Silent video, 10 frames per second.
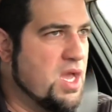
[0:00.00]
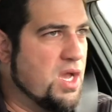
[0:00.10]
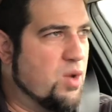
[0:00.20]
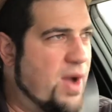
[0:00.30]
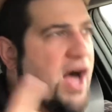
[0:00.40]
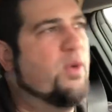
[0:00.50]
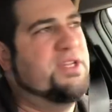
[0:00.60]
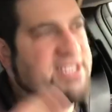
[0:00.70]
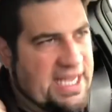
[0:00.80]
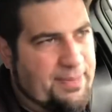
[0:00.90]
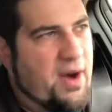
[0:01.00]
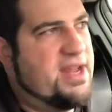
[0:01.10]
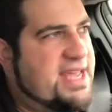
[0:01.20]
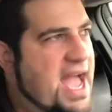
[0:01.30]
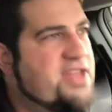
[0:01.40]
Well, when you step on it,
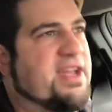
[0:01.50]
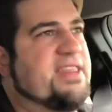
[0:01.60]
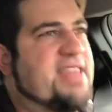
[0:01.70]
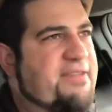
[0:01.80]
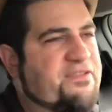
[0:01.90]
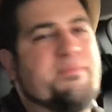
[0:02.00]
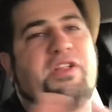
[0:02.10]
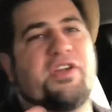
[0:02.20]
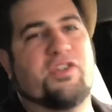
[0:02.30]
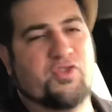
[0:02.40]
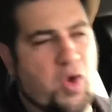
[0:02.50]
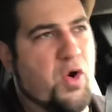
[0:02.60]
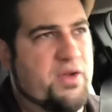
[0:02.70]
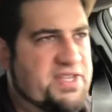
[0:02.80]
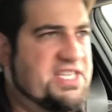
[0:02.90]
yeah, you get that familiar drone
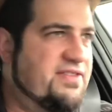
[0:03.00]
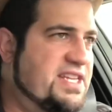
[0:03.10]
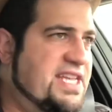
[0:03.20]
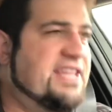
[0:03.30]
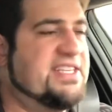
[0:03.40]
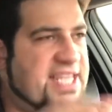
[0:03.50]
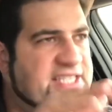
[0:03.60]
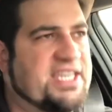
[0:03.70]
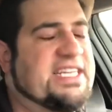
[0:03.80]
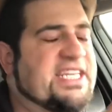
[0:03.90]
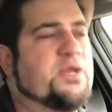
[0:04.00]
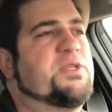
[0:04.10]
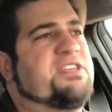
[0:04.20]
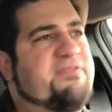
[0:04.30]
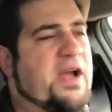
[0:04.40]
of a CVT. This is a
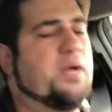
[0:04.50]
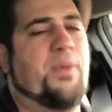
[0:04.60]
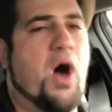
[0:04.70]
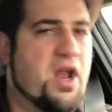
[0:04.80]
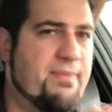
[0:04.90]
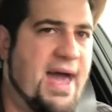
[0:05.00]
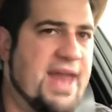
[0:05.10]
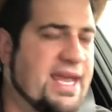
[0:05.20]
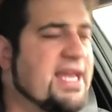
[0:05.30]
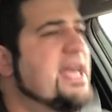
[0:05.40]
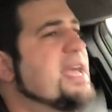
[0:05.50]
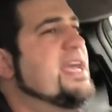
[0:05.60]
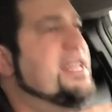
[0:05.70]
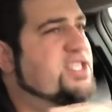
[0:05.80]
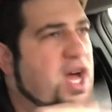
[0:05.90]
continuously variable automatic.
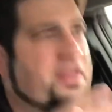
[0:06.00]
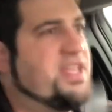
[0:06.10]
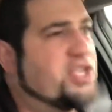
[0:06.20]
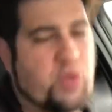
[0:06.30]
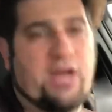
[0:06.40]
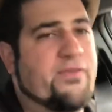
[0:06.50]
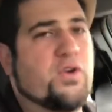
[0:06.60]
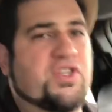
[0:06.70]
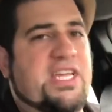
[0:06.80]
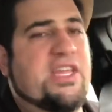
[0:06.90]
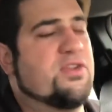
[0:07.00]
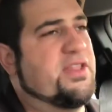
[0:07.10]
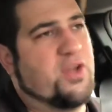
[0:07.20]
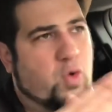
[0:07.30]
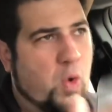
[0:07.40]
It's not the trick version either that the
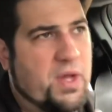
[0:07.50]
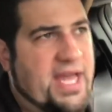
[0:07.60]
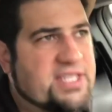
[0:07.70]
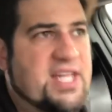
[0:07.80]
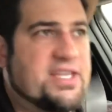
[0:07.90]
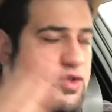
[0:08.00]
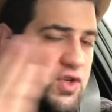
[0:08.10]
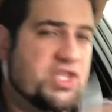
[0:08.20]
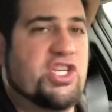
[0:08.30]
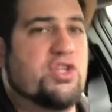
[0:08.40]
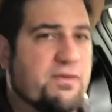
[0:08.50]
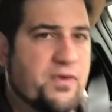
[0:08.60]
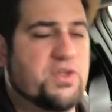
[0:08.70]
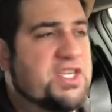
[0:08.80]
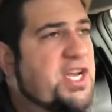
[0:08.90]
Corolla gets. It has a traditional
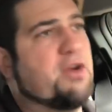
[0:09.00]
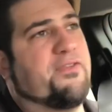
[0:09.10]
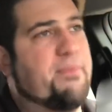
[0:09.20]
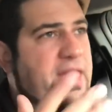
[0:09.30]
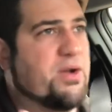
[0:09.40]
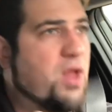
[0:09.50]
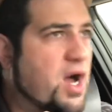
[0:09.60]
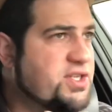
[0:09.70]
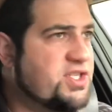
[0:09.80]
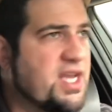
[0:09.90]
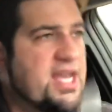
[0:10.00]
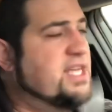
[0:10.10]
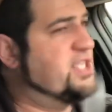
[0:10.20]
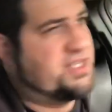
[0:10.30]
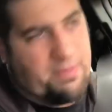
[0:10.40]
first gear for better launch. It's
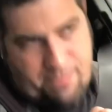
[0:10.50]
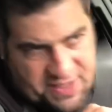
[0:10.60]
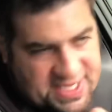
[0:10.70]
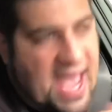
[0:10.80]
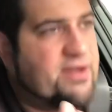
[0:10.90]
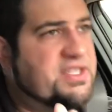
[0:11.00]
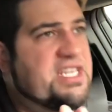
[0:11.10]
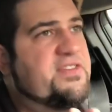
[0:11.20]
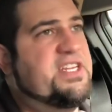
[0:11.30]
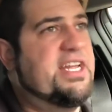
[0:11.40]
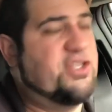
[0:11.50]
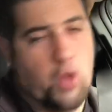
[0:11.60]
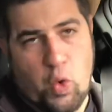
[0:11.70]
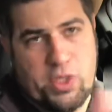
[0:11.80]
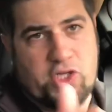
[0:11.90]
just a standard CVT. It's your
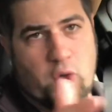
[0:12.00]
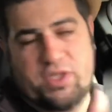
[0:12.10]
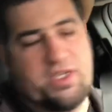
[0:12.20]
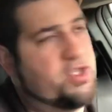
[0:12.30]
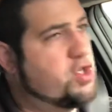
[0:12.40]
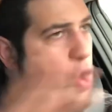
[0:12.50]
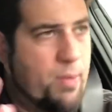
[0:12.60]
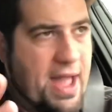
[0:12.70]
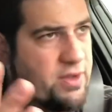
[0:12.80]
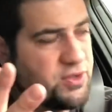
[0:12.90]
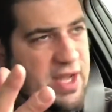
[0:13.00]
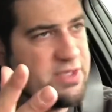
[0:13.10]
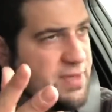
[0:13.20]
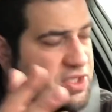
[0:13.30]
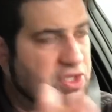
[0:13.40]
only choice. There's no manual transmission.